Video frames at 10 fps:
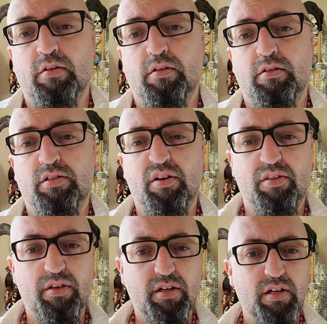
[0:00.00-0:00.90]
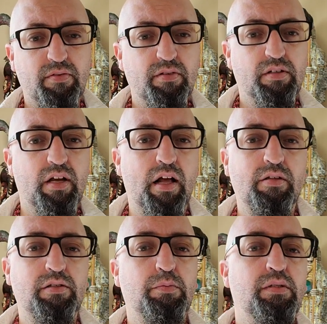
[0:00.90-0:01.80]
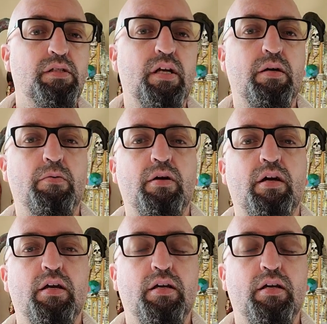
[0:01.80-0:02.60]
Start thinking of your talismans that way.